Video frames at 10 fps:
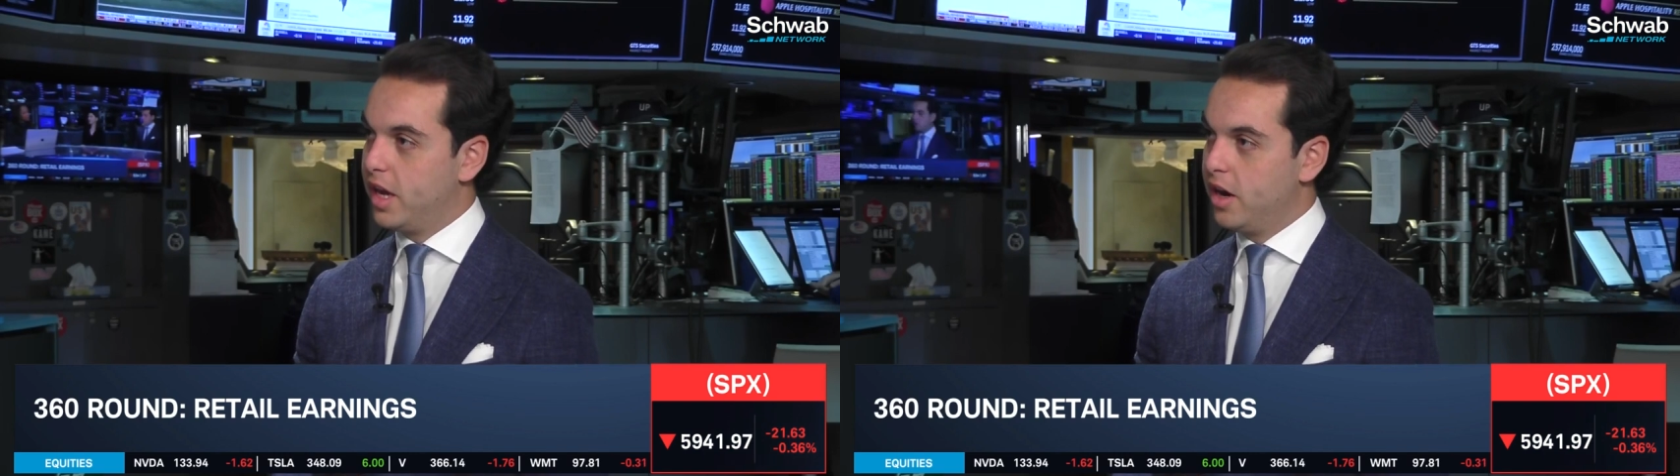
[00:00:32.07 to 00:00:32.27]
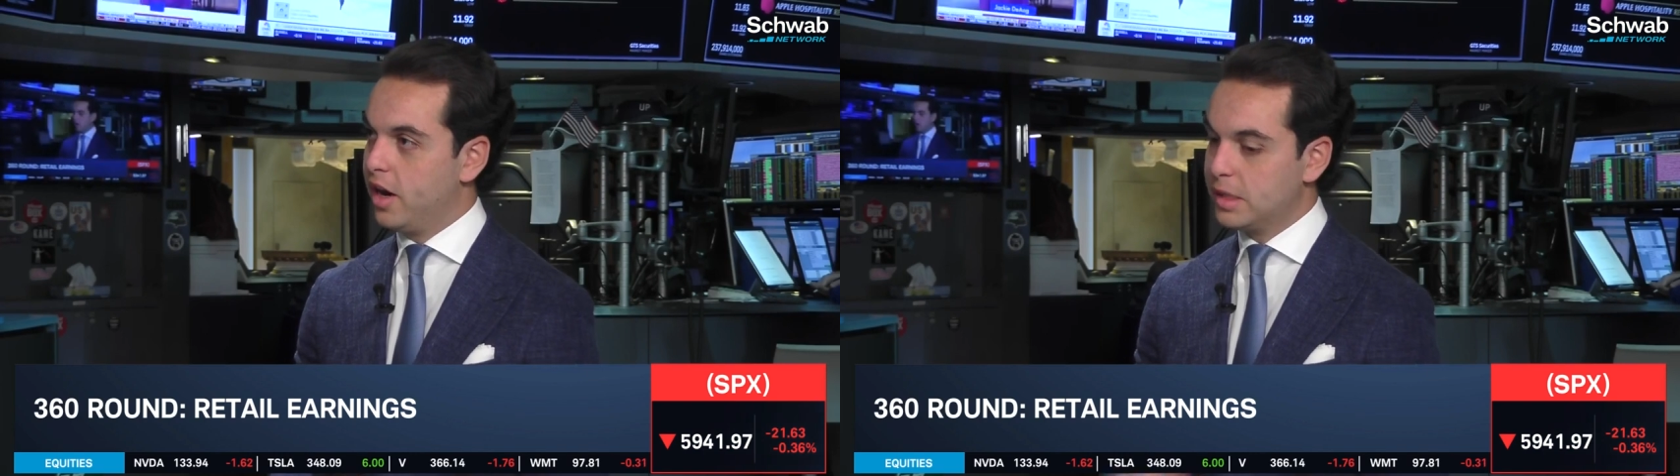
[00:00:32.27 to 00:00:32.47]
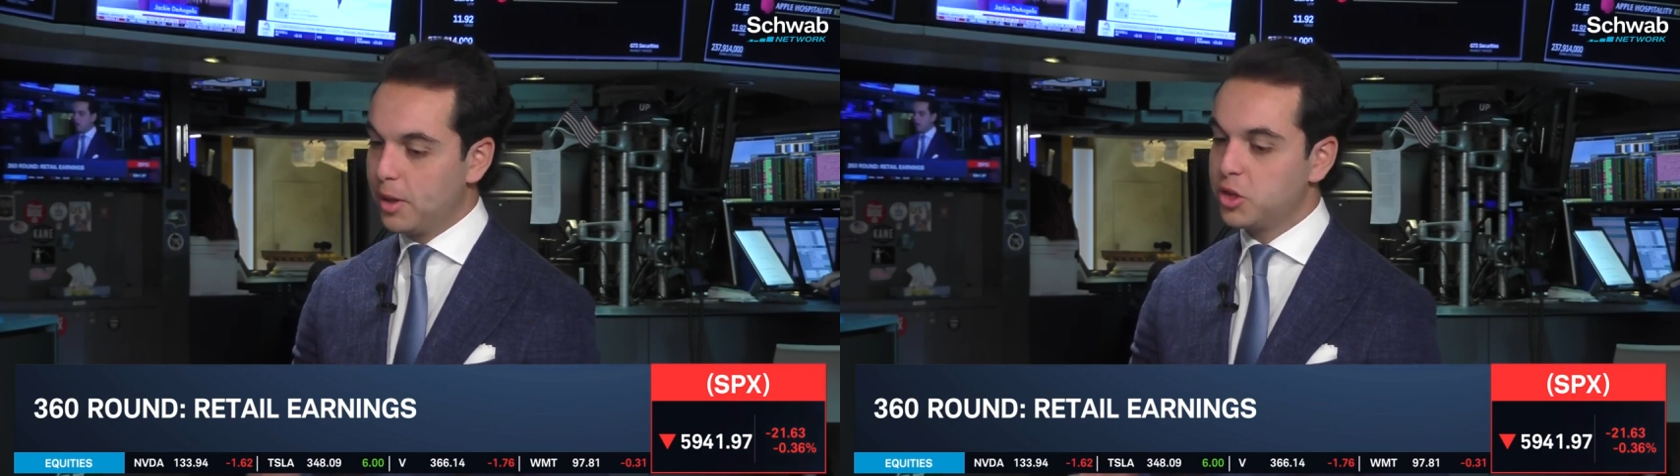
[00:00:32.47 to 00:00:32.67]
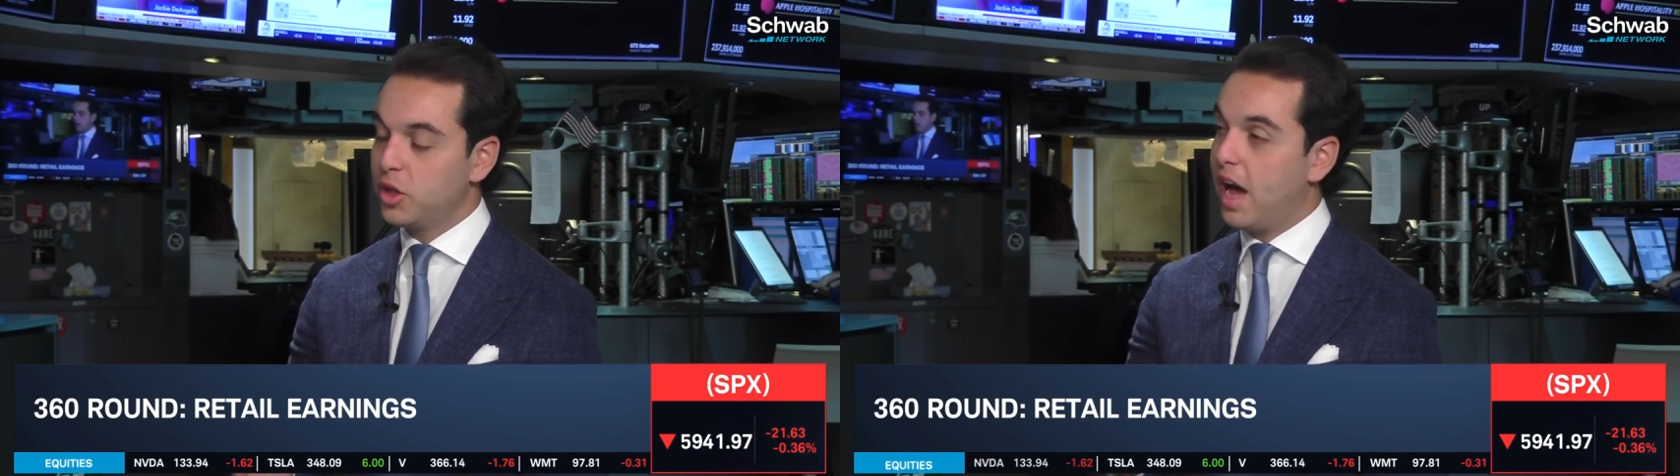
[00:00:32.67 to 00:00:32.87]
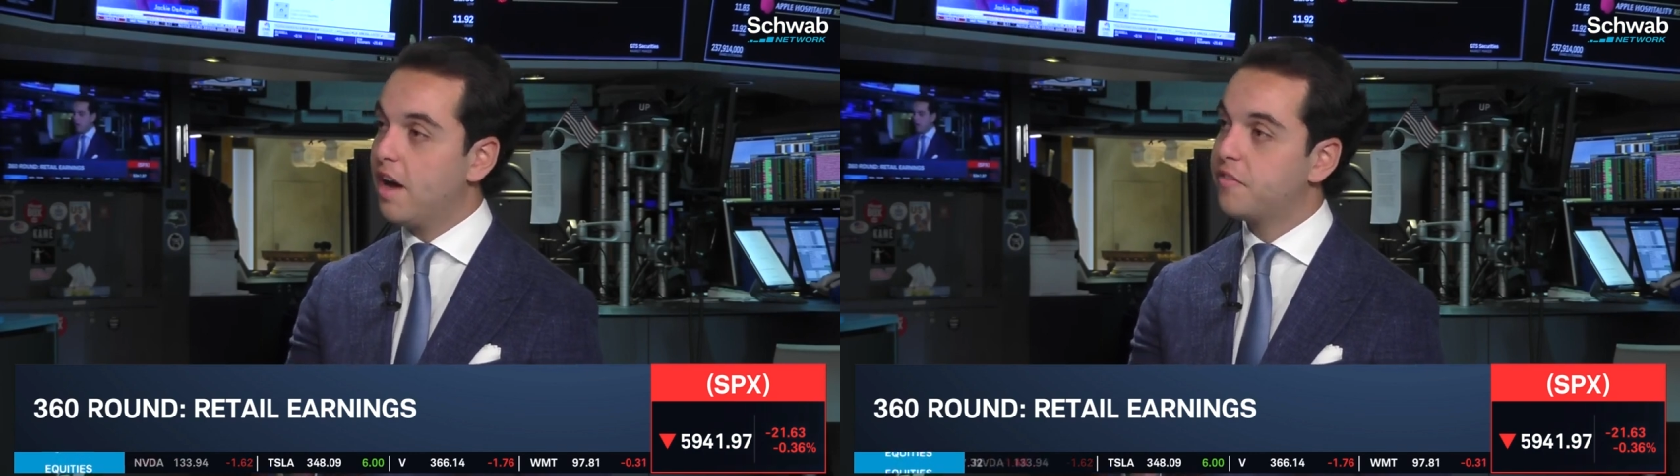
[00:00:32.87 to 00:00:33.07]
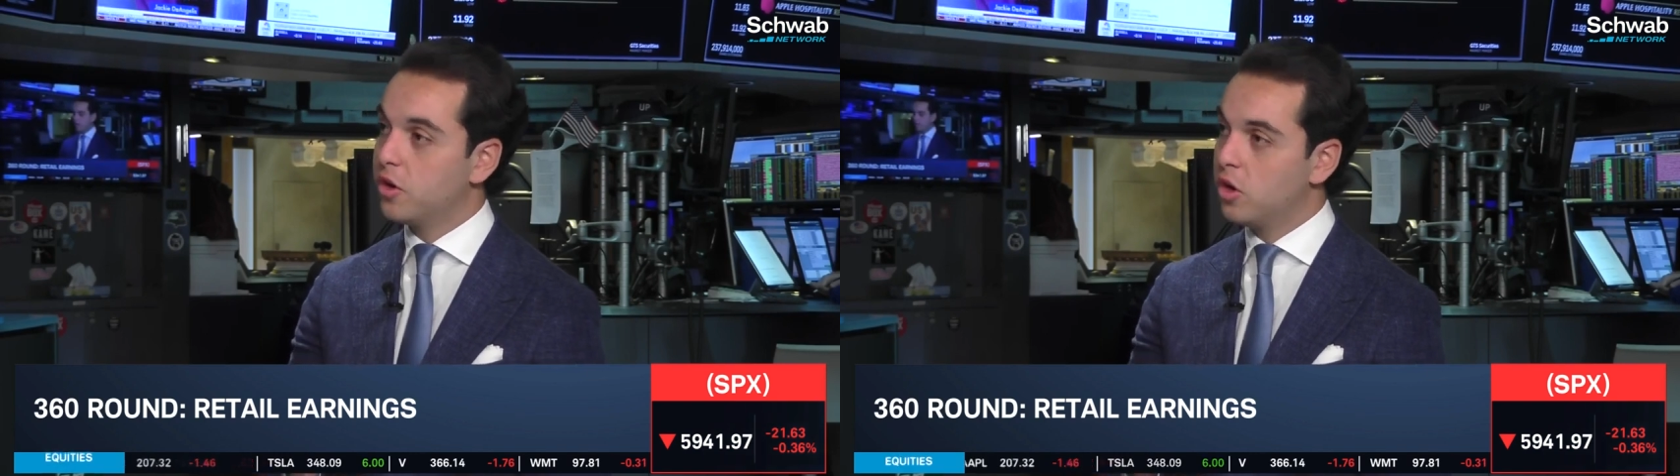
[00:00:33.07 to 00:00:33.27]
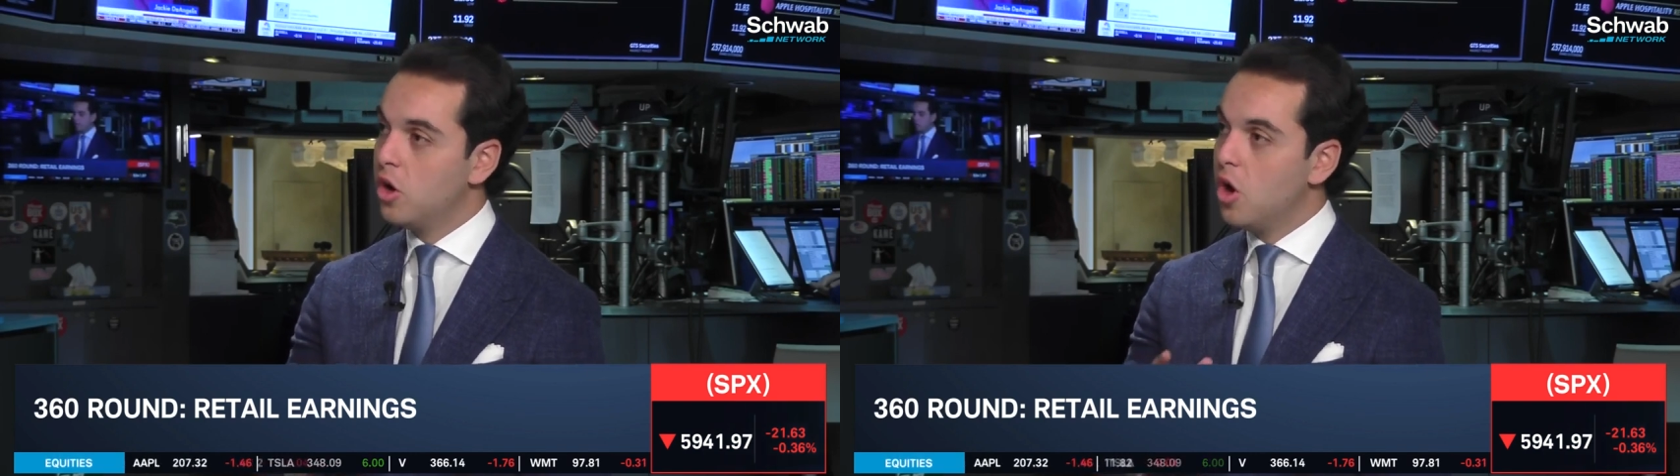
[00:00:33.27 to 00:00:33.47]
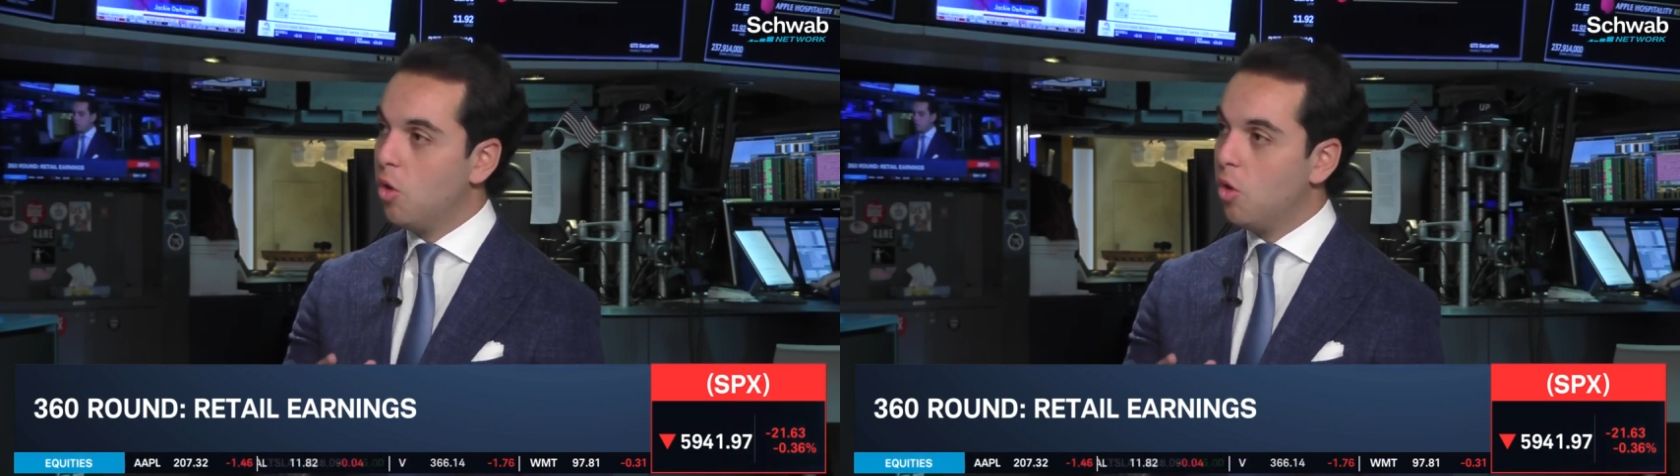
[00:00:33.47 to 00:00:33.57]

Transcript: here, especially after